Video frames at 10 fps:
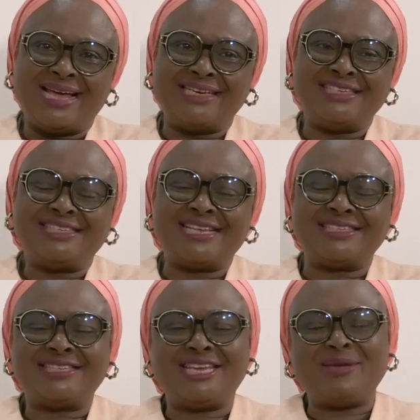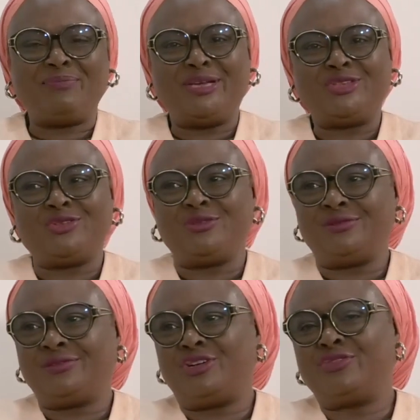And this has taken me
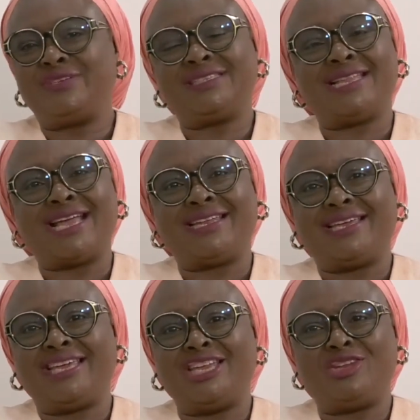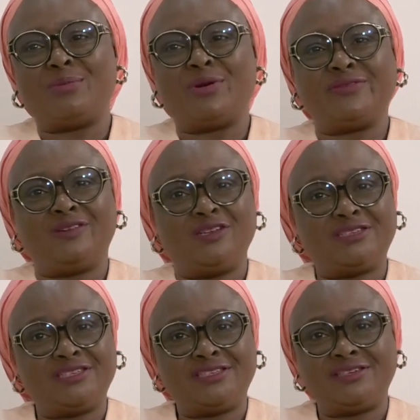to countries like the Kingdom of
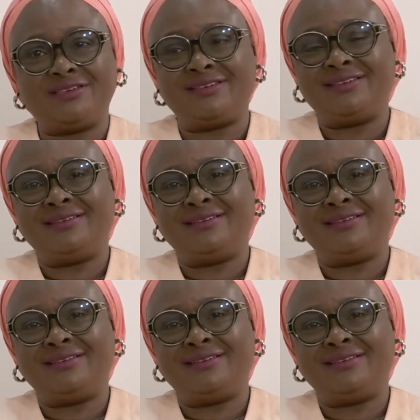Lesotho,